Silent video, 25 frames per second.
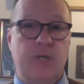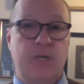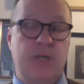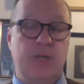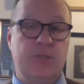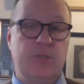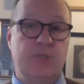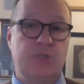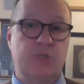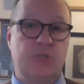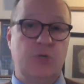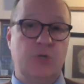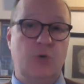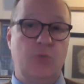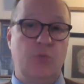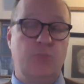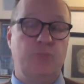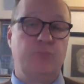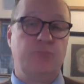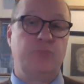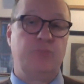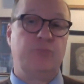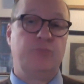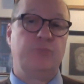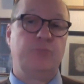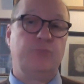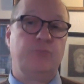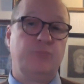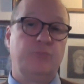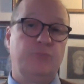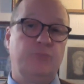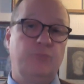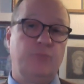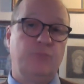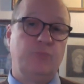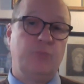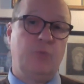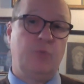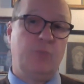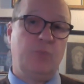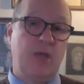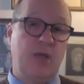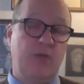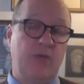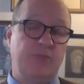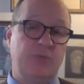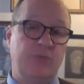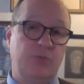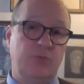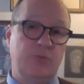And so what we
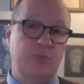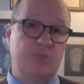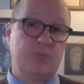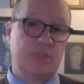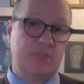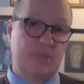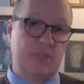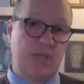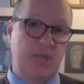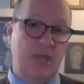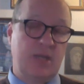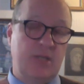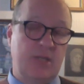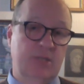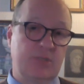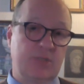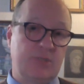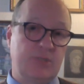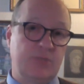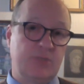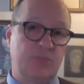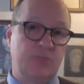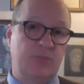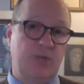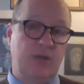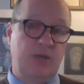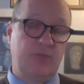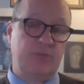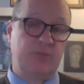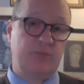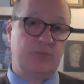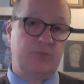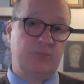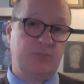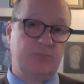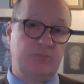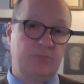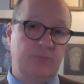have to do as Italians is we have to